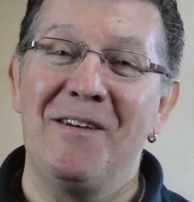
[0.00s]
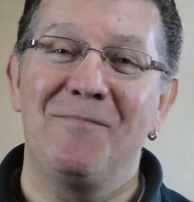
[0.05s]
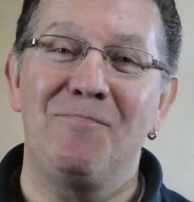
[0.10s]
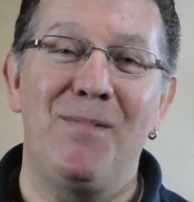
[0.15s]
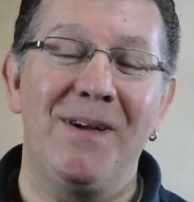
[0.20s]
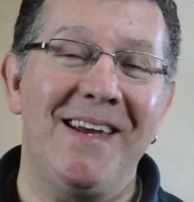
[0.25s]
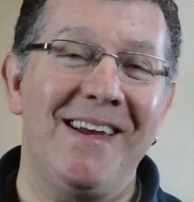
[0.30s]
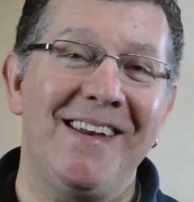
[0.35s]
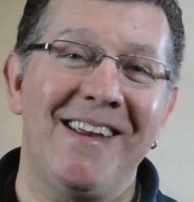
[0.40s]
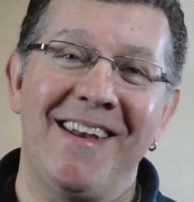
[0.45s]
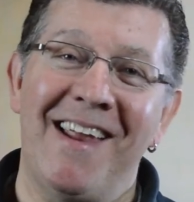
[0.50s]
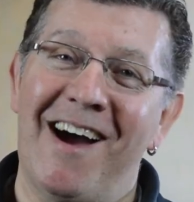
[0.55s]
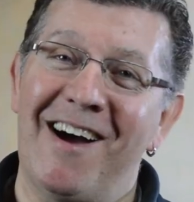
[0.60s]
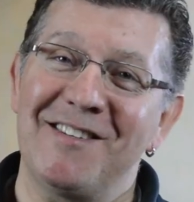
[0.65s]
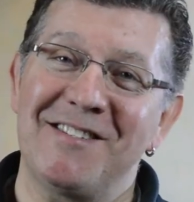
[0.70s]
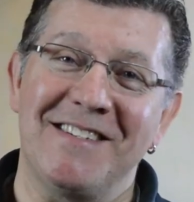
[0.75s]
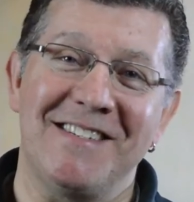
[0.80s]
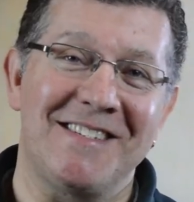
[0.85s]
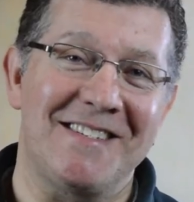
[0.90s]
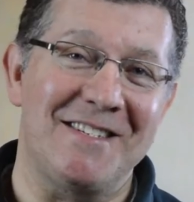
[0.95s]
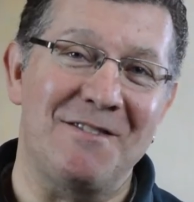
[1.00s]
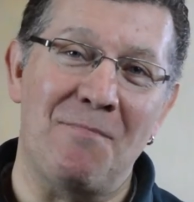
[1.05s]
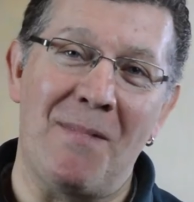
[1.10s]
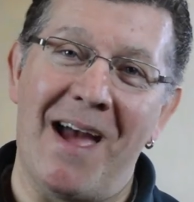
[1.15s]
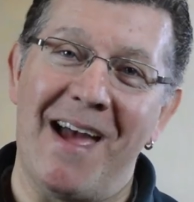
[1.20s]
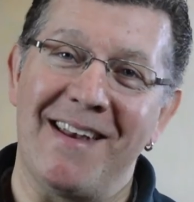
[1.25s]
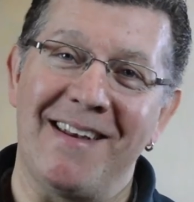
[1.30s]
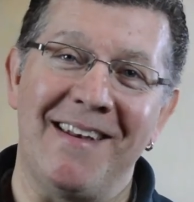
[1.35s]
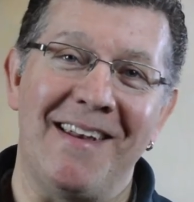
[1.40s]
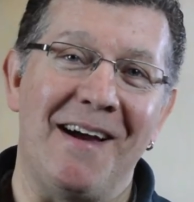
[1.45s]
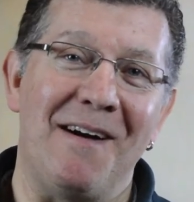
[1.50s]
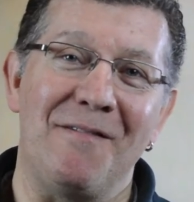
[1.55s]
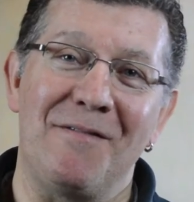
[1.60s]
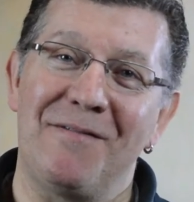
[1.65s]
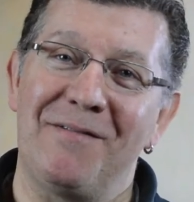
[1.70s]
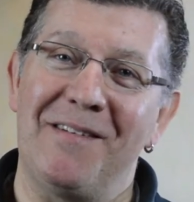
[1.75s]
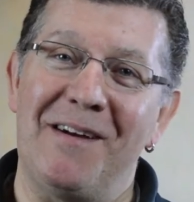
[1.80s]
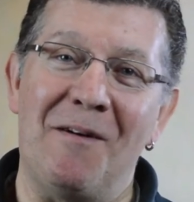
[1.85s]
Being an artist is mad enough.